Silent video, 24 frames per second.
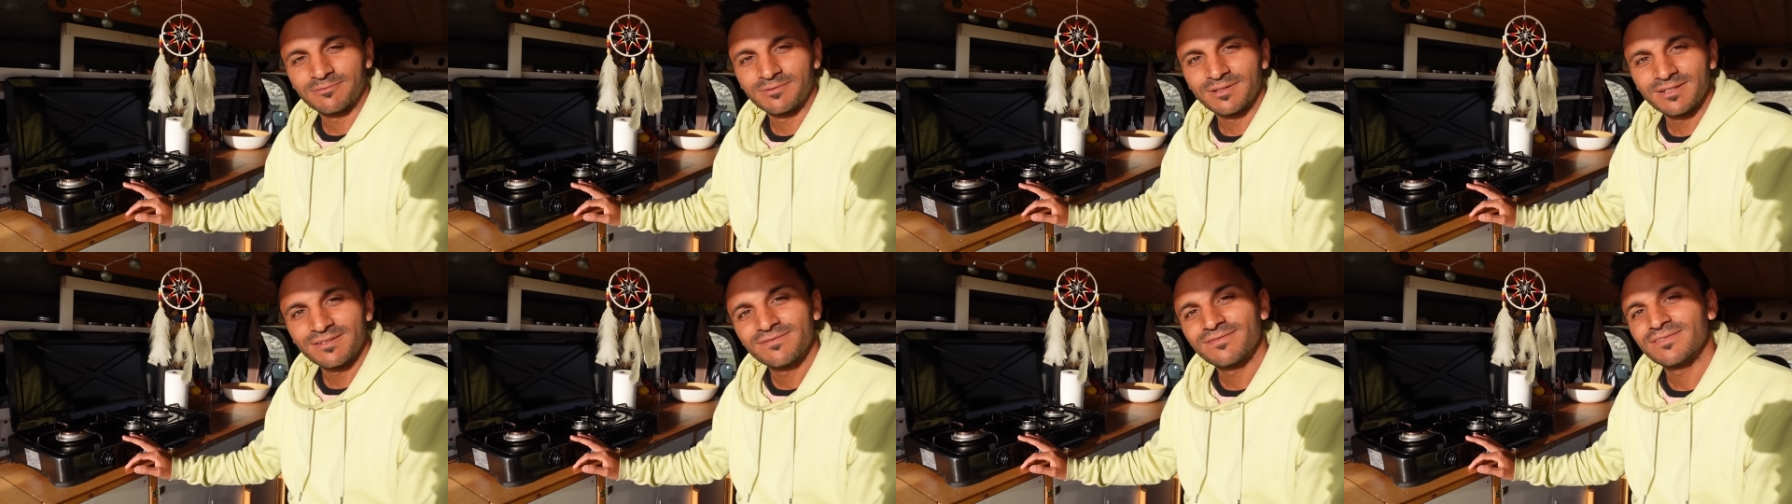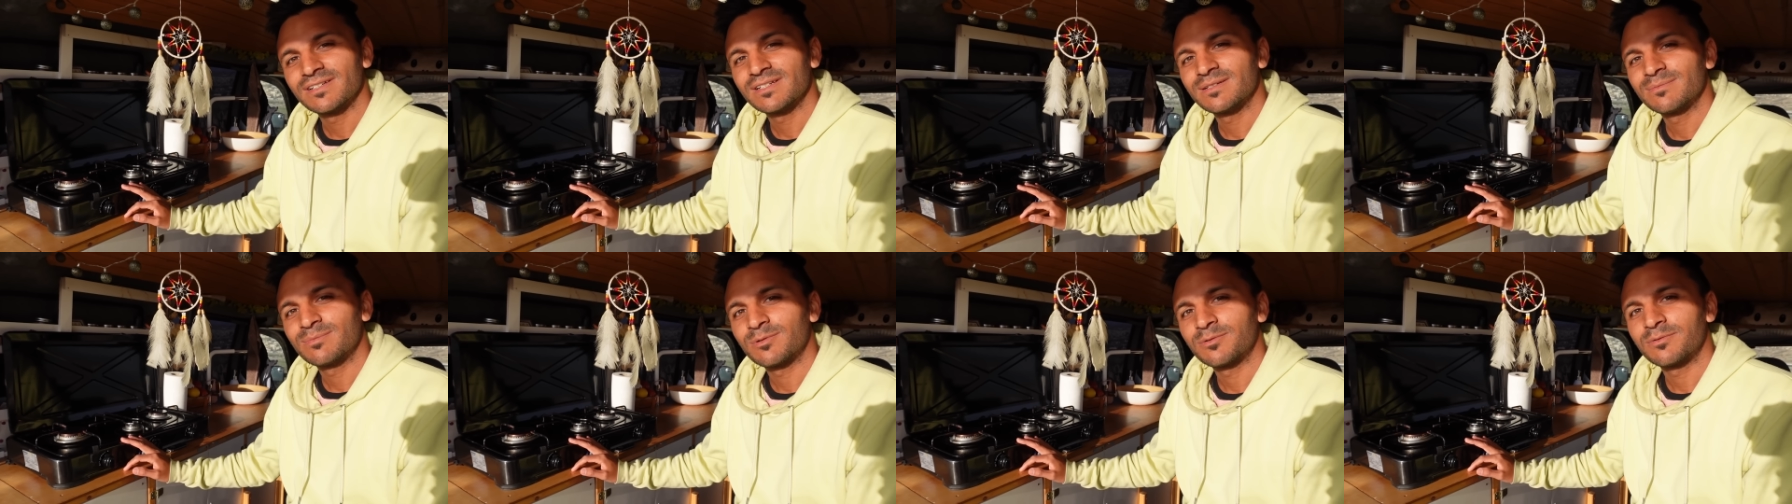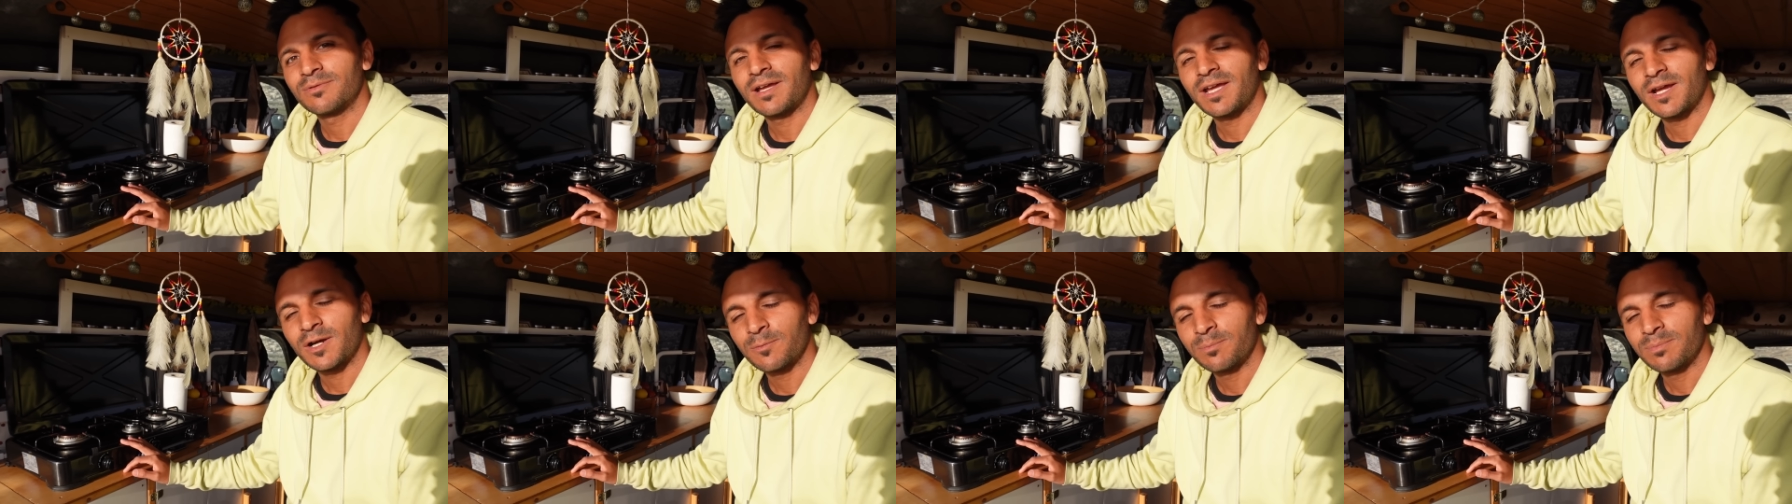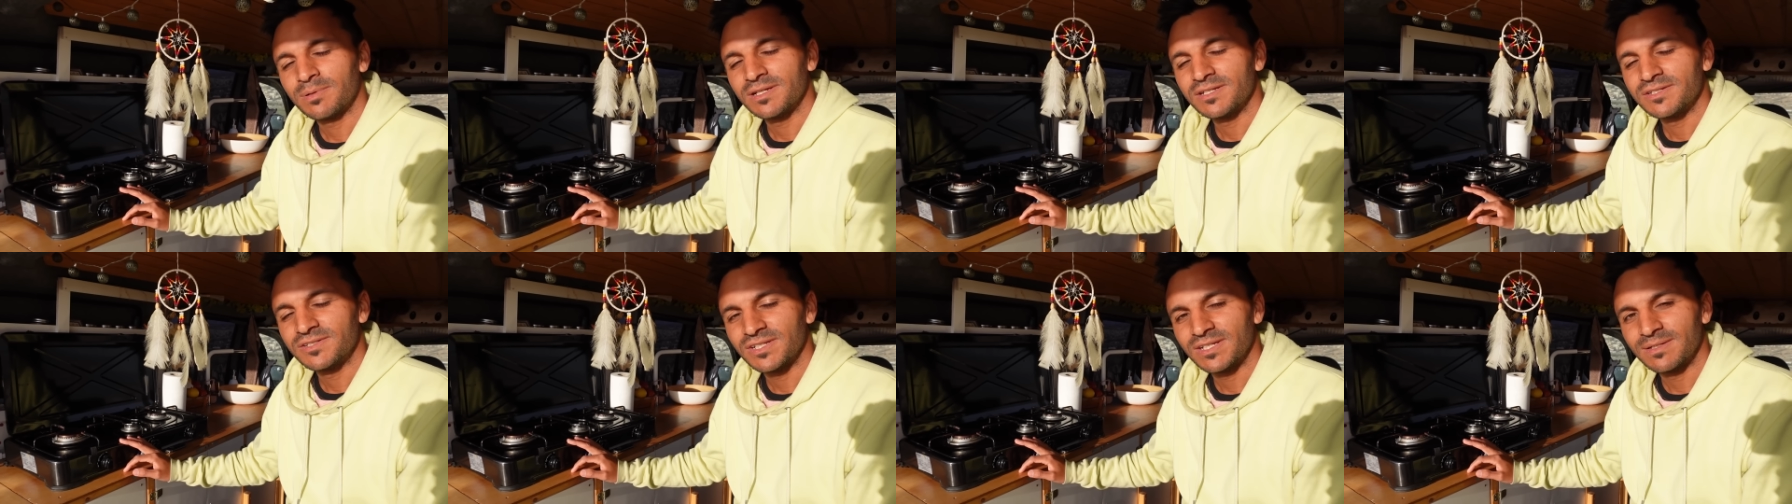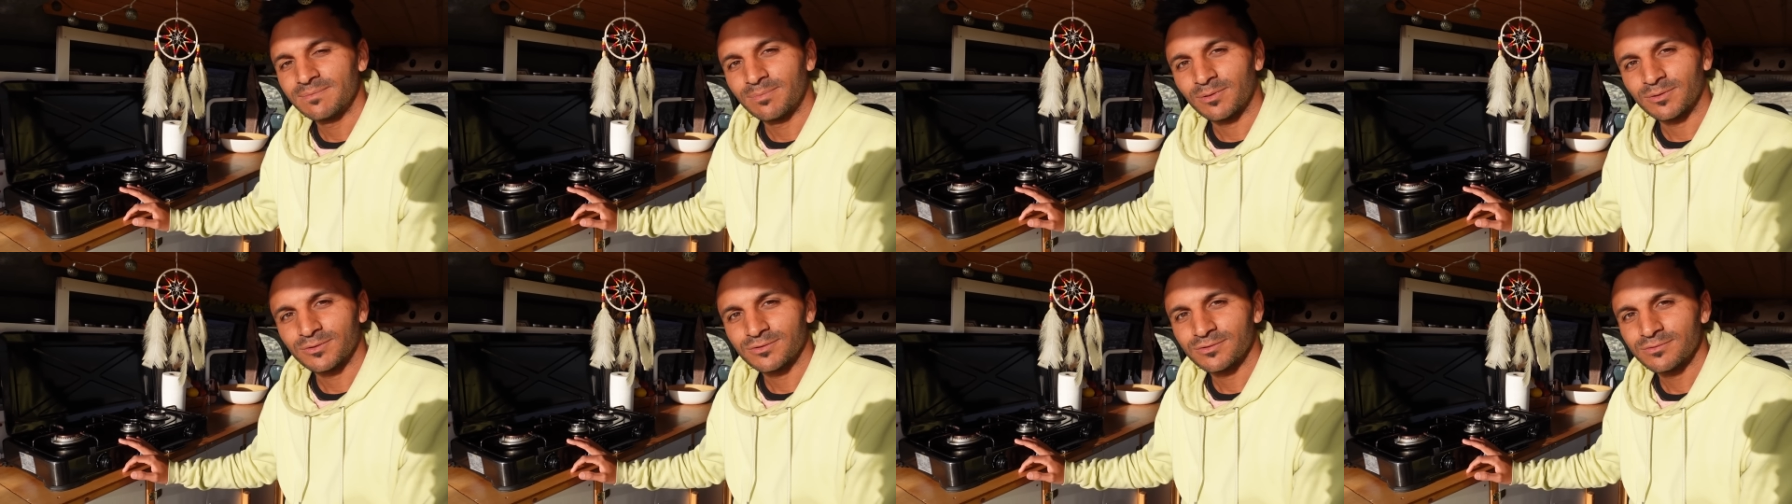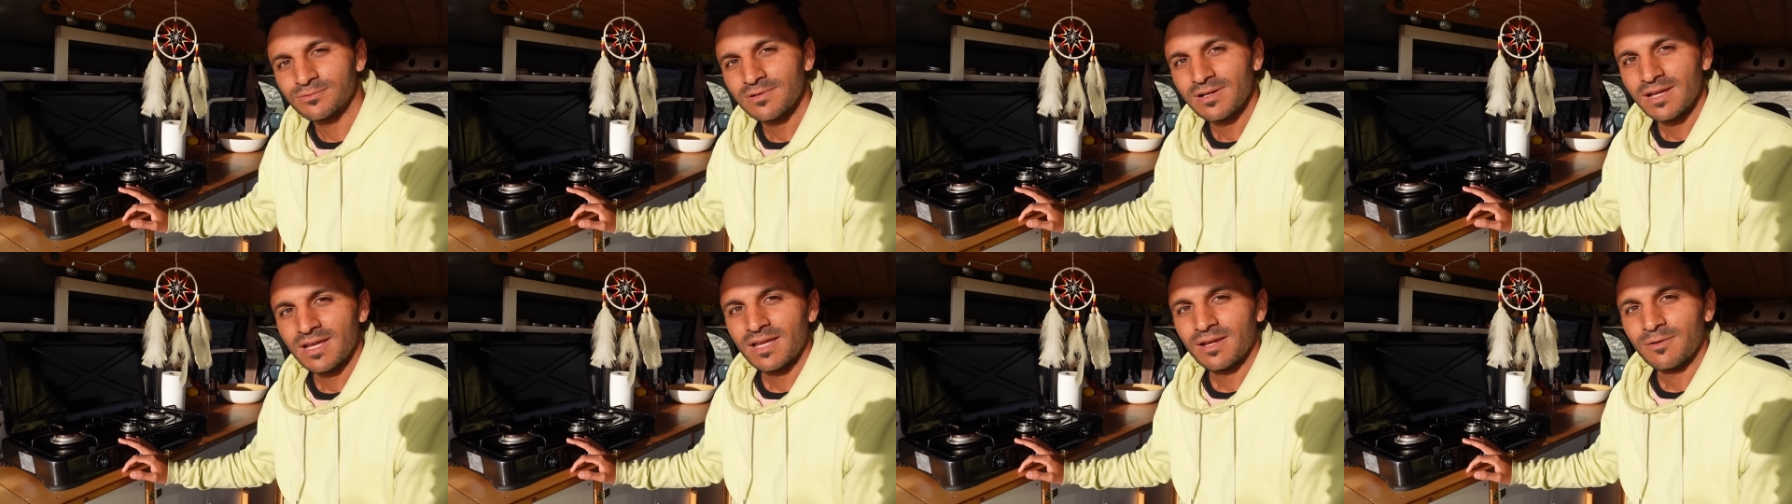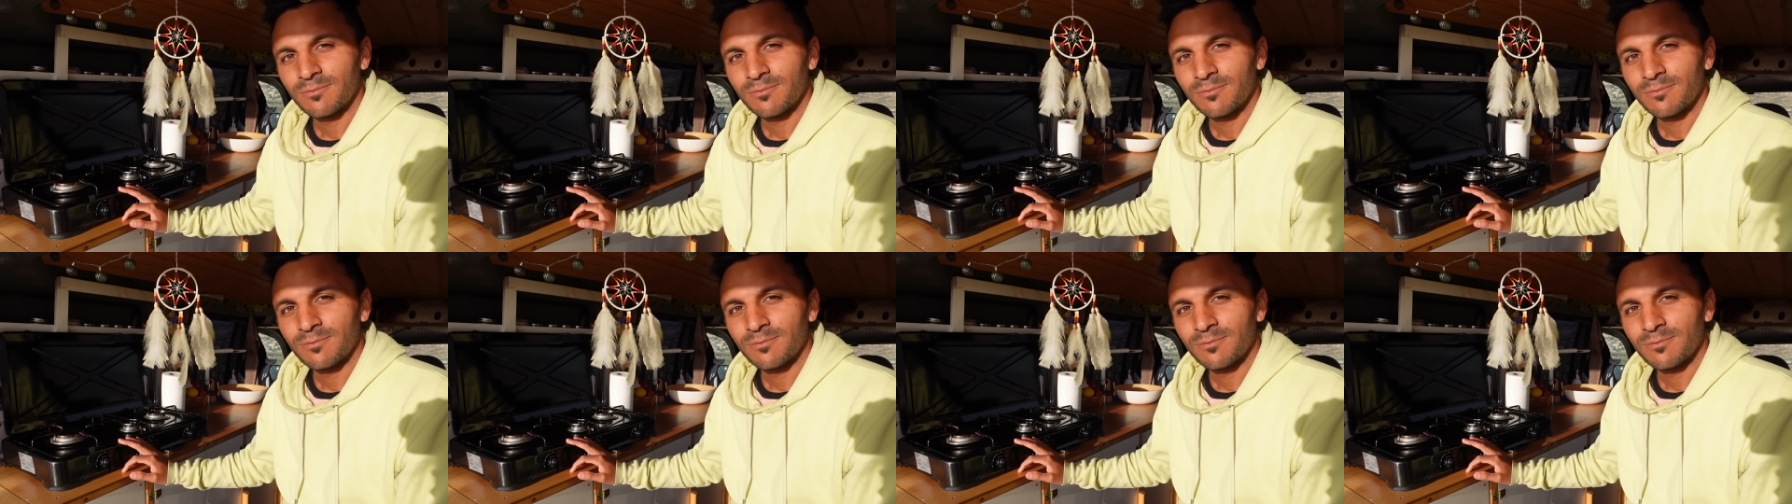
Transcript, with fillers: refillable L P G bottle